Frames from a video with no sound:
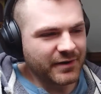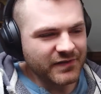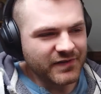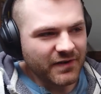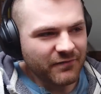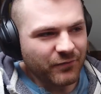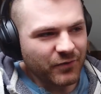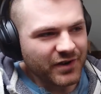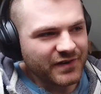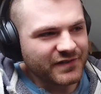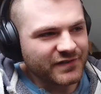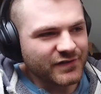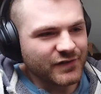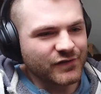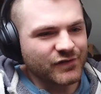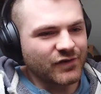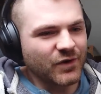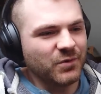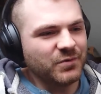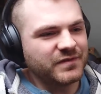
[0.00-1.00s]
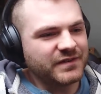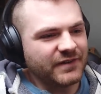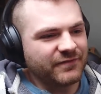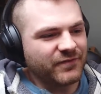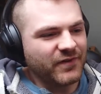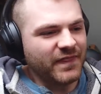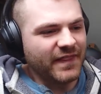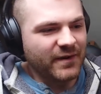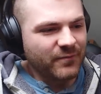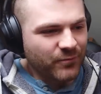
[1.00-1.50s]
because their voices are so
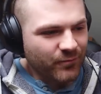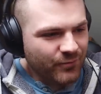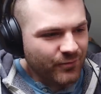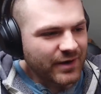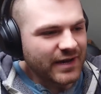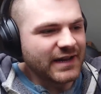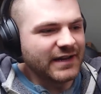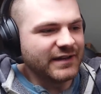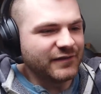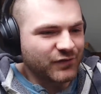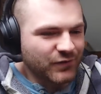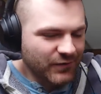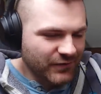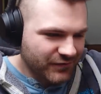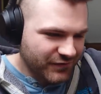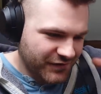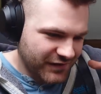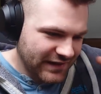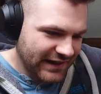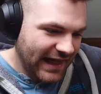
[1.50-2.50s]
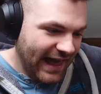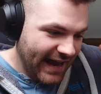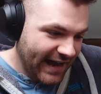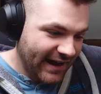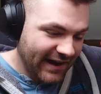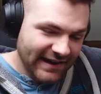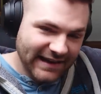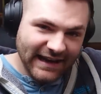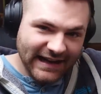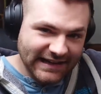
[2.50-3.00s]
different. They really sort of
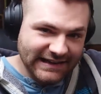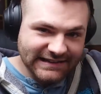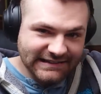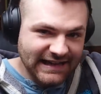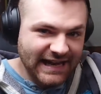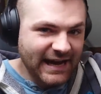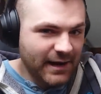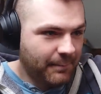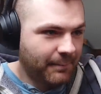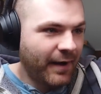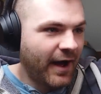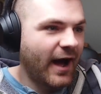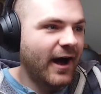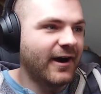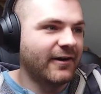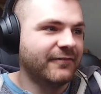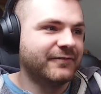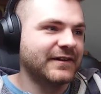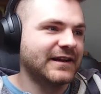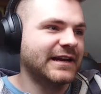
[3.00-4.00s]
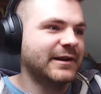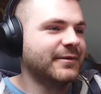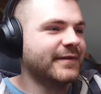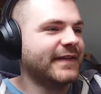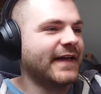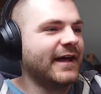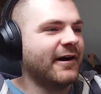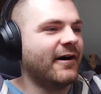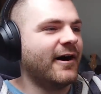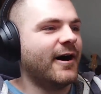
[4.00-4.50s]
layer perfectly when
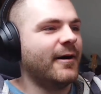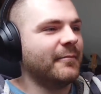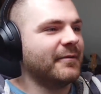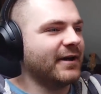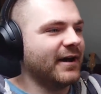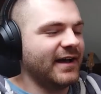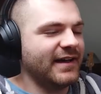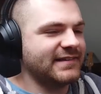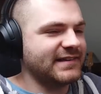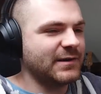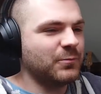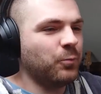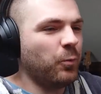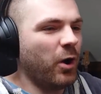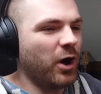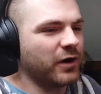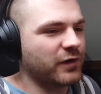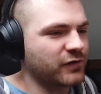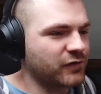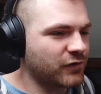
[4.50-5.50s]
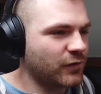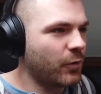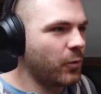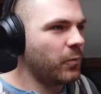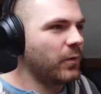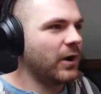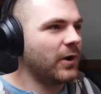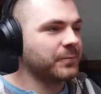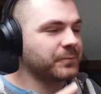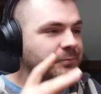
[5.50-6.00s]
they harmonize. It works so
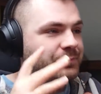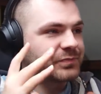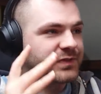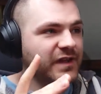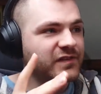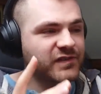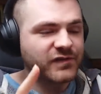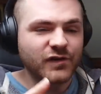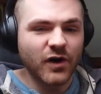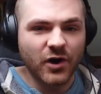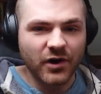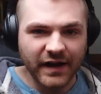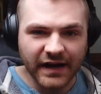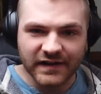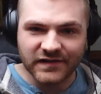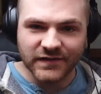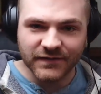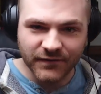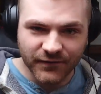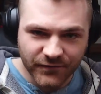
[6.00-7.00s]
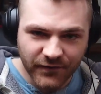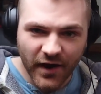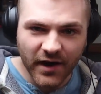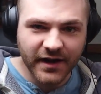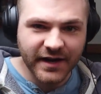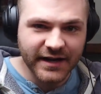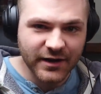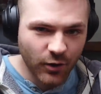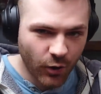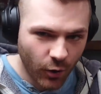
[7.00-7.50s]
well. This song is a
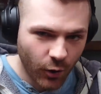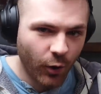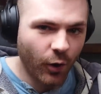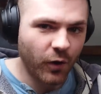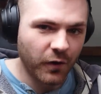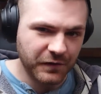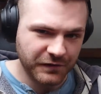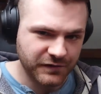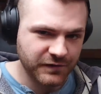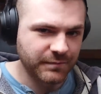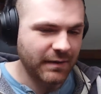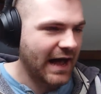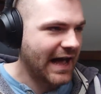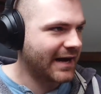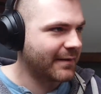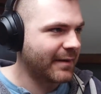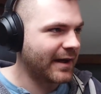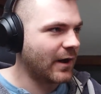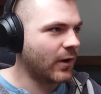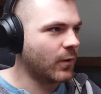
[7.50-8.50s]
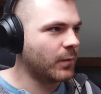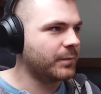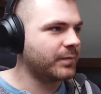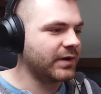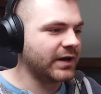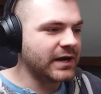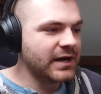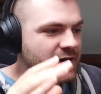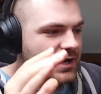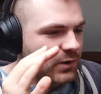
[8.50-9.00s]
fucking awesome anime
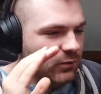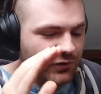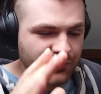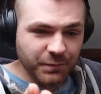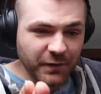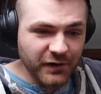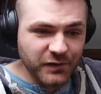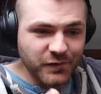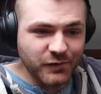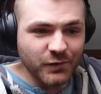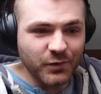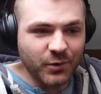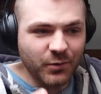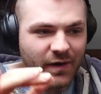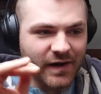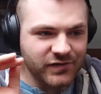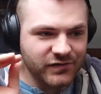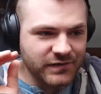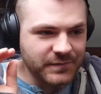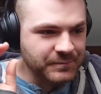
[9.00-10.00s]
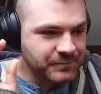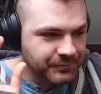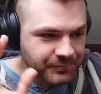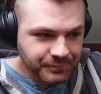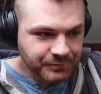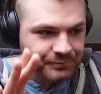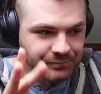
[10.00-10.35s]
opening, which brings us to a question